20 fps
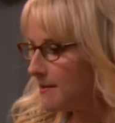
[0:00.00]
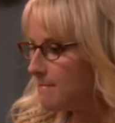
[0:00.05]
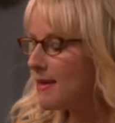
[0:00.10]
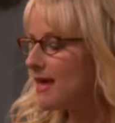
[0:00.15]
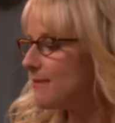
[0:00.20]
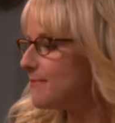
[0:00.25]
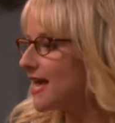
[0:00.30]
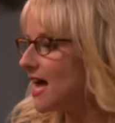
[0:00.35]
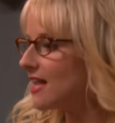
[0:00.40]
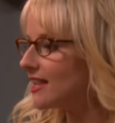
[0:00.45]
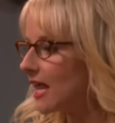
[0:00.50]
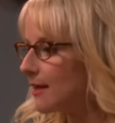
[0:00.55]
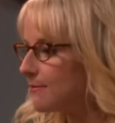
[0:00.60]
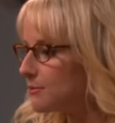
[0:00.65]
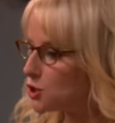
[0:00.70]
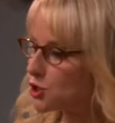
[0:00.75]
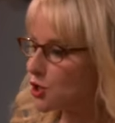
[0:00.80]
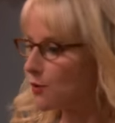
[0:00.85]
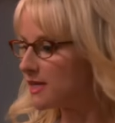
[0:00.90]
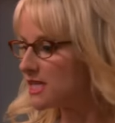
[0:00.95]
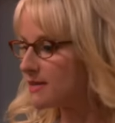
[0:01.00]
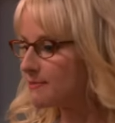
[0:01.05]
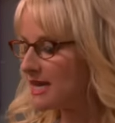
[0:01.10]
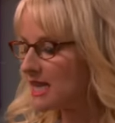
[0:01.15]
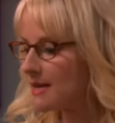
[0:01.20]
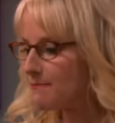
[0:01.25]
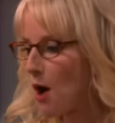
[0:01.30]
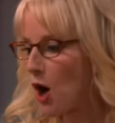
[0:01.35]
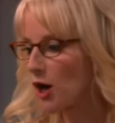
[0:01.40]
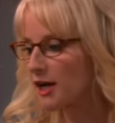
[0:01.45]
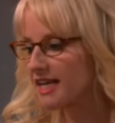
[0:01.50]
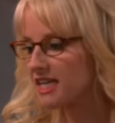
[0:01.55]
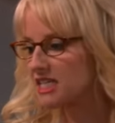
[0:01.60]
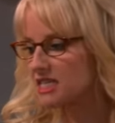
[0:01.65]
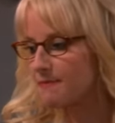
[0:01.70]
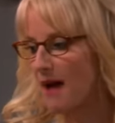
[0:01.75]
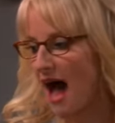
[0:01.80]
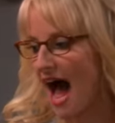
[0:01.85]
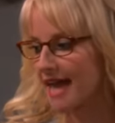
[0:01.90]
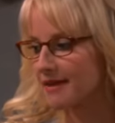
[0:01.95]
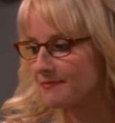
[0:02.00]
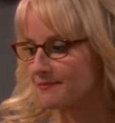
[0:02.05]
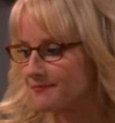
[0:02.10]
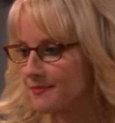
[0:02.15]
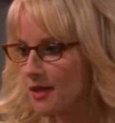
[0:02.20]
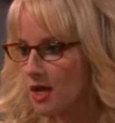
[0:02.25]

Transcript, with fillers: Maybe I'll let him do it to me in the parking spot.